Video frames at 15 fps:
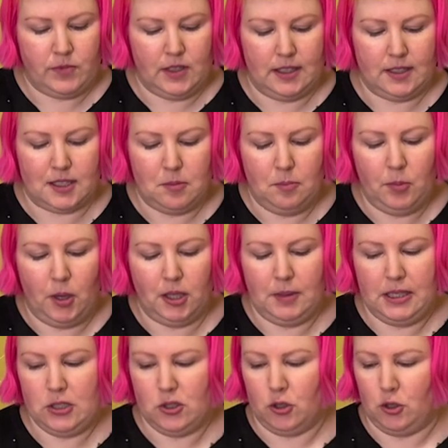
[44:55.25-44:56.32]
it doesn't bother
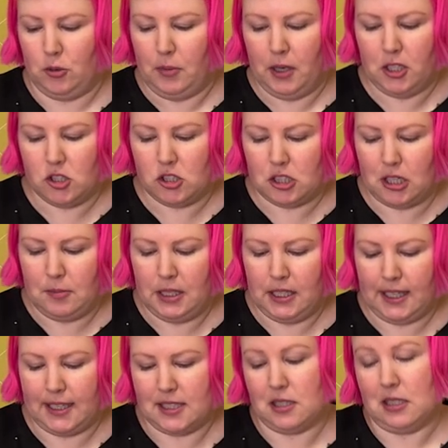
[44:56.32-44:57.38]
me too much. I mean, I
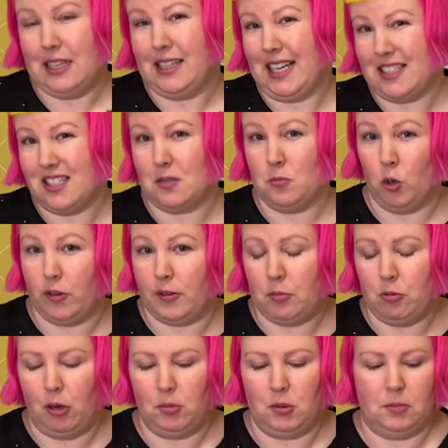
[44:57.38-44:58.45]
guess it's more of a
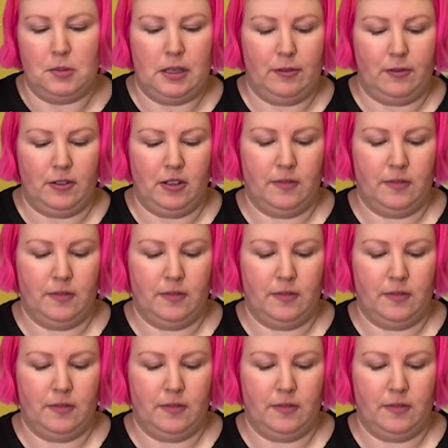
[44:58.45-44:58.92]
problem if,